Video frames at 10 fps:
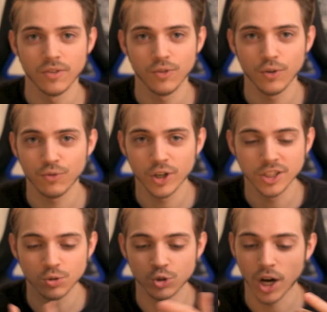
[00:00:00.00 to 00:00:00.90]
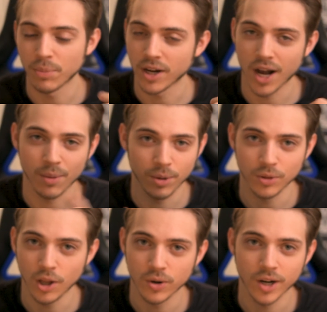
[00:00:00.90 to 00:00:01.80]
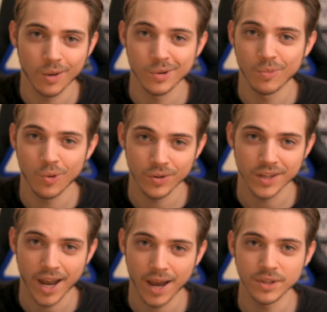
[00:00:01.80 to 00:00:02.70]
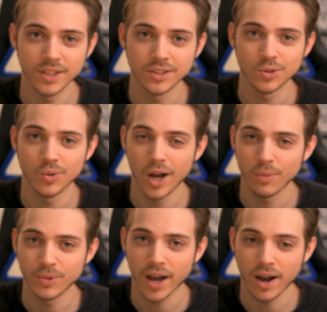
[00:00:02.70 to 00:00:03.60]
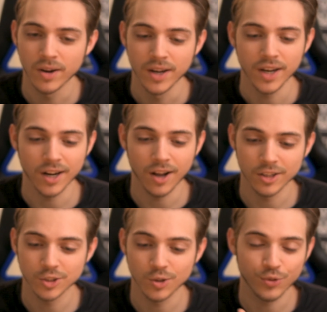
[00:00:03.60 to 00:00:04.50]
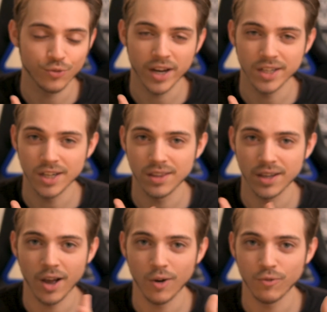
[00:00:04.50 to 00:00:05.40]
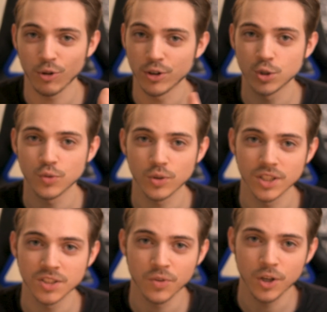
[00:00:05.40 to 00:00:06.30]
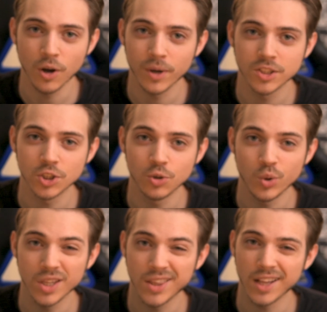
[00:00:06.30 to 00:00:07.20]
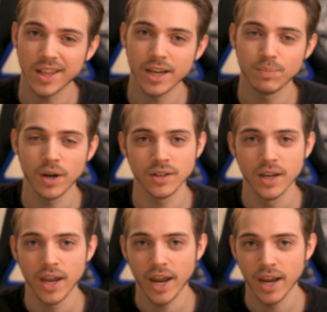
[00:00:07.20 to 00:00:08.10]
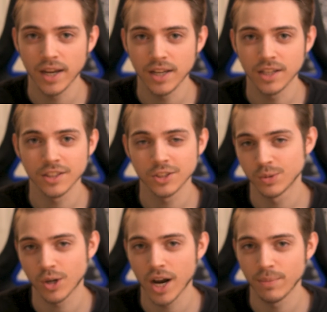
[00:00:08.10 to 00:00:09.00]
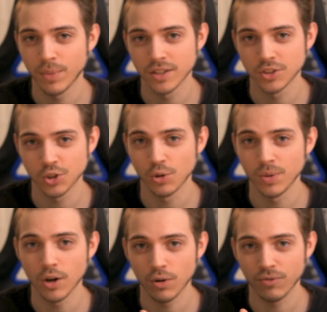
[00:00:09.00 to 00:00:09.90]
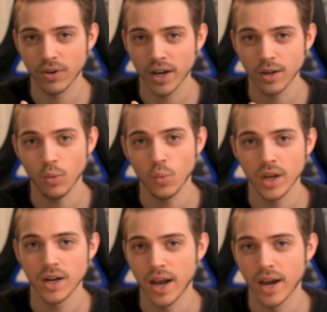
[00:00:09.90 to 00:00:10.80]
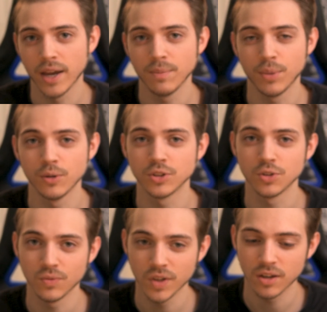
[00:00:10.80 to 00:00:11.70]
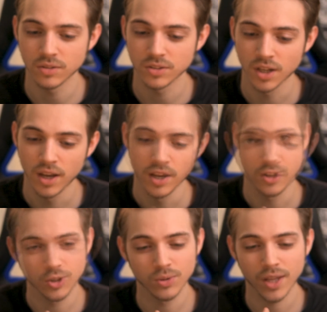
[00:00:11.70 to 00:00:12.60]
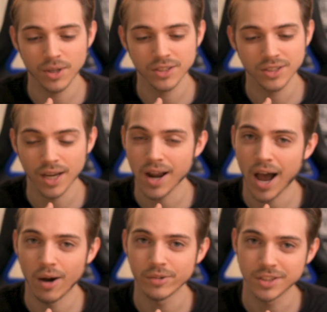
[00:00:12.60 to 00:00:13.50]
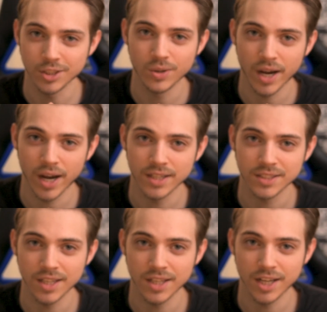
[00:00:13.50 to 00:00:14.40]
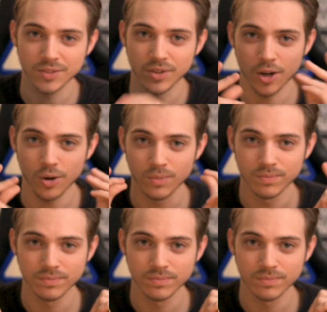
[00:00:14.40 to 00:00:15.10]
feel free to drop a comment below, and I'll be more than happy to help you out. And also, if you find anything helpful or useful in this video, make sure you hit that like button and hit the subscribe button so you'll be notified when I post new videos. So with that being said, I will see you guys in the next video.